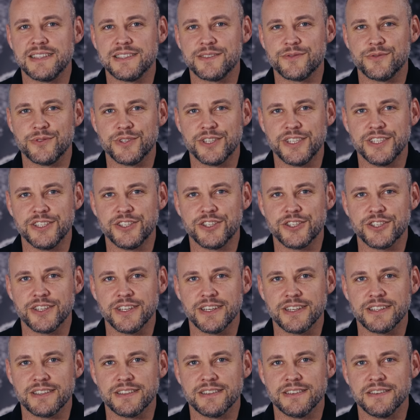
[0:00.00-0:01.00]
to offer.
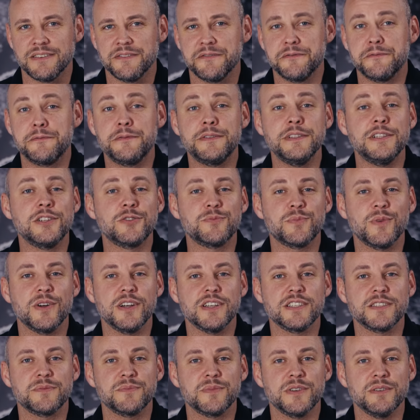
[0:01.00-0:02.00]

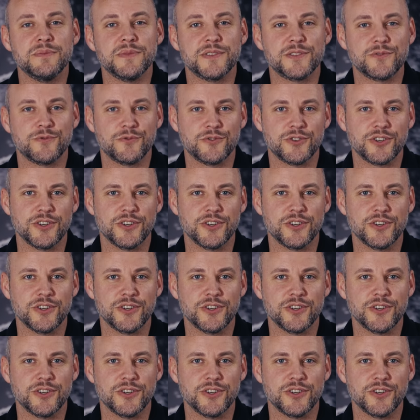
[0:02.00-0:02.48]
Enjoy watching.